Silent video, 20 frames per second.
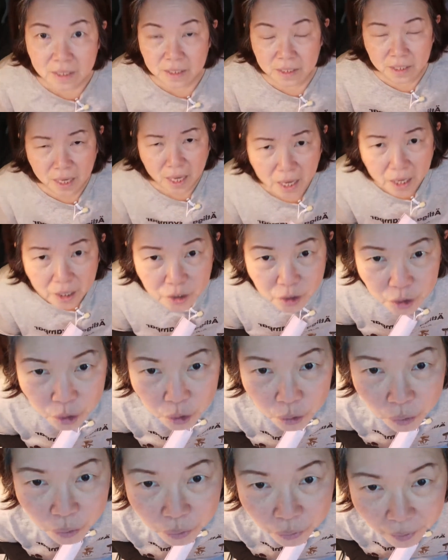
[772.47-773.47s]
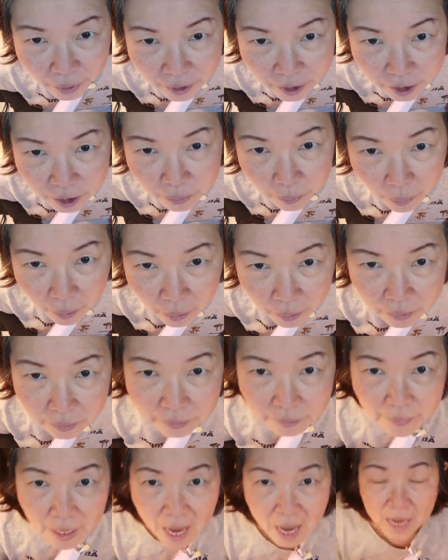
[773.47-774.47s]
Can you respond?
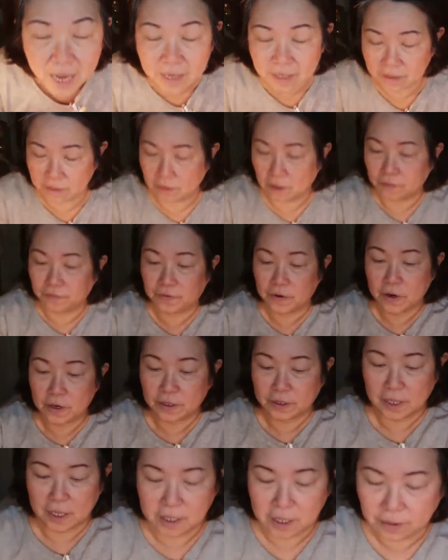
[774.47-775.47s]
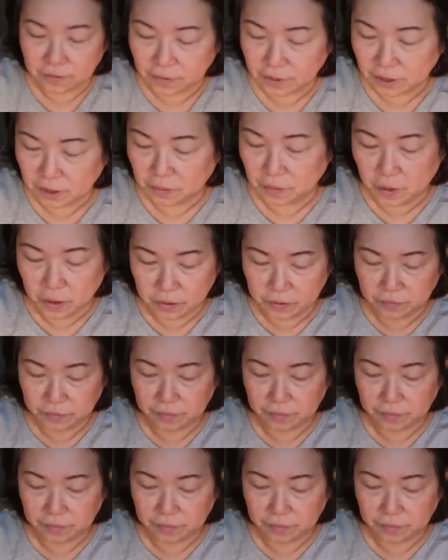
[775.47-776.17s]
Hi, of course I can respond.